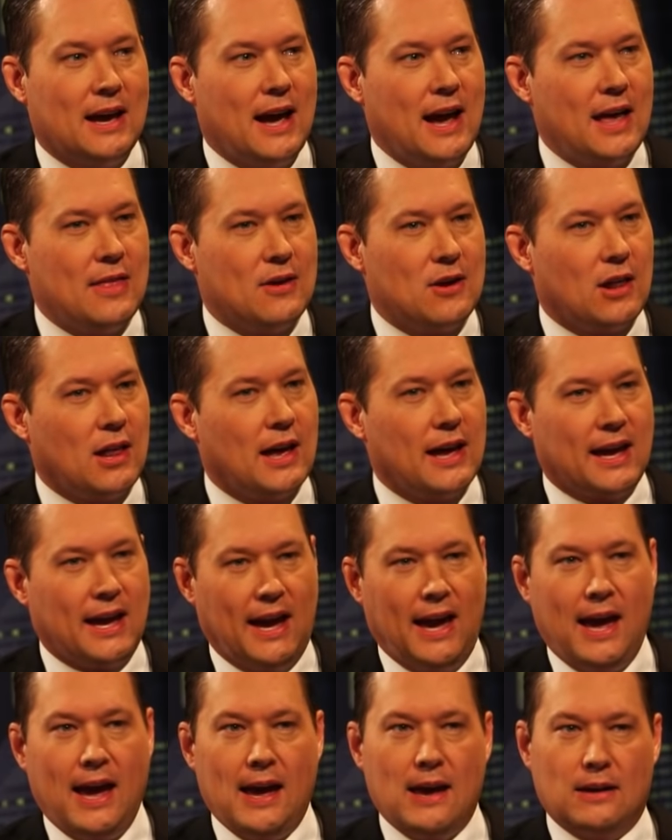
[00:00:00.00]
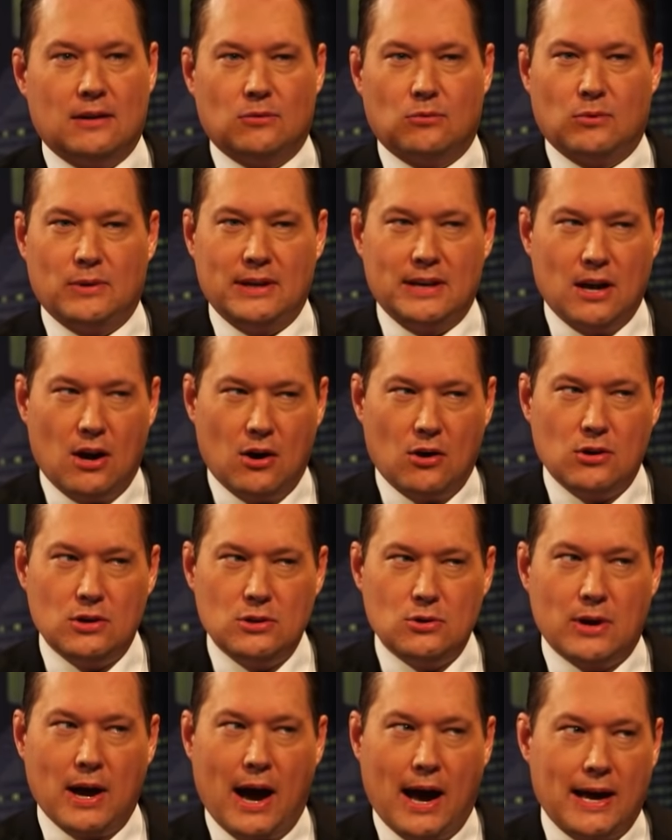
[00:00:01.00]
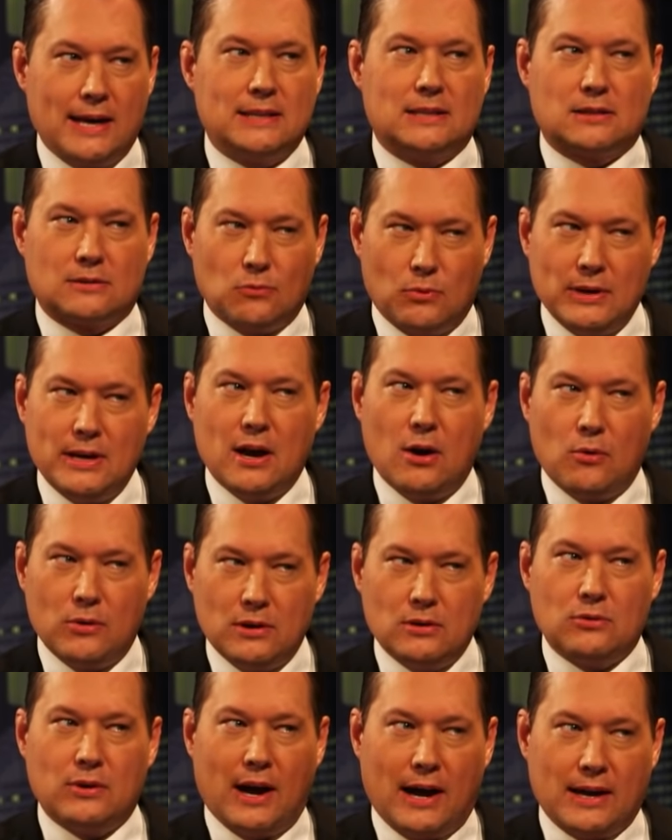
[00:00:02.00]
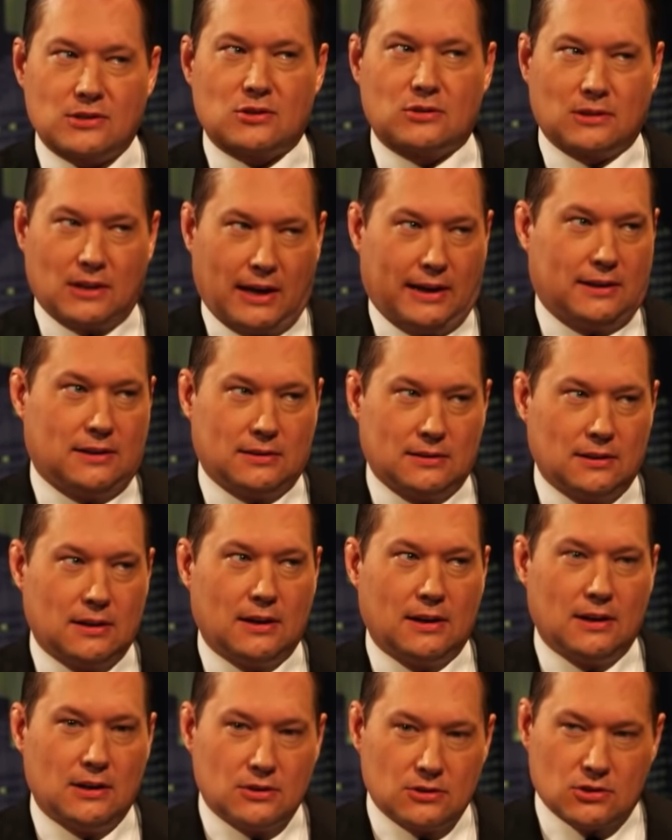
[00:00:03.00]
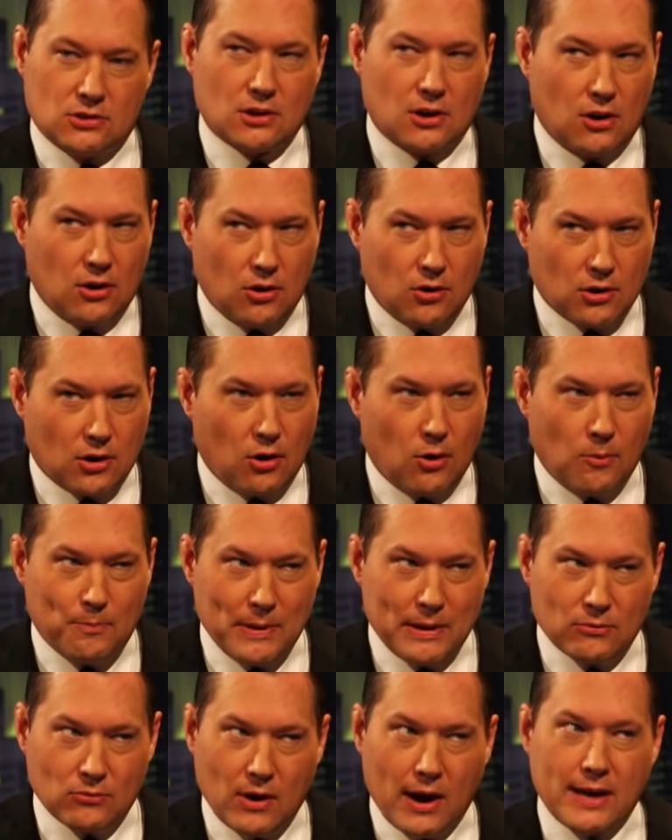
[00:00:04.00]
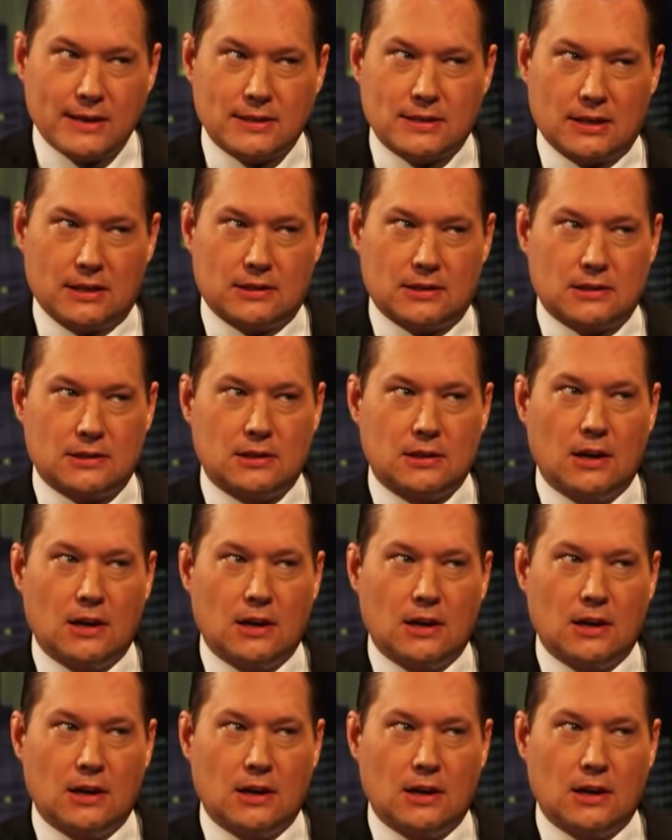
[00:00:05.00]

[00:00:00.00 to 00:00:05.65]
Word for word: And they're like, hey, we know what you guys are like. So don't be racist